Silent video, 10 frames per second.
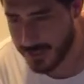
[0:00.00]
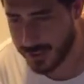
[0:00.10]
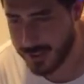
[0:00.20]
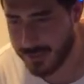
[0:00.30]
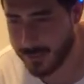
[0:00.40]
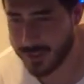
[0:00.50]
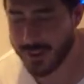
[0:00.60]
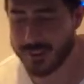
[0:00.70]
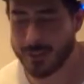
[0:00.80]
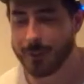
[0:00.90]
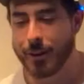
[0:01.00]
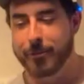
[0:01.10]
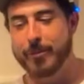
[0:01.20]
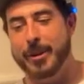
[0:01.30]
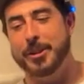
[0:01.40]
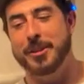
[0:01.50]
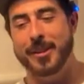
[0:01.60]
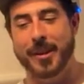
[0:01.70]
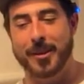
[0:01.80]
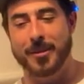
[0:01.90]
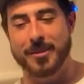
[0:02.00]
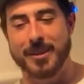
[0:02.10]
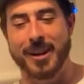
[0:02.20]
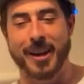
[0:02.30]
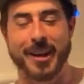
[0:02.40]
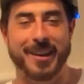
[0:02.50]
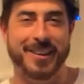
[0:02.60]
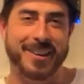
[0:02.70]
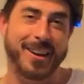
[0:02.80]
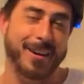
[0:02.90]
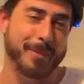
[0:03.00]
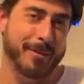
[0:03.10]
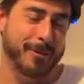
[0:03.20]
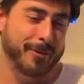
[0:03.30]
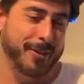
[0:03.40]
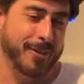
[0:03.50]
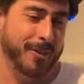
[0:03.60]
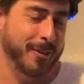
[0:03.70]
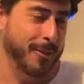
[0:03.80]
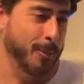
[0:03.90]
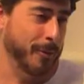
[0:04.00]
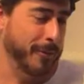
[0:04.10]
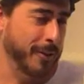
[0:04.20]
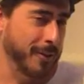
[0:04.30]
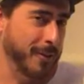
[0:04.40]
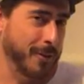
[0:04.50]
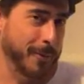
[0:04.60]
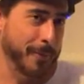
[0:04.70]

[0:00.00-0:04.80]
giving me a nice little affirmation. Thank you. I'm having fun. This is super fun. So,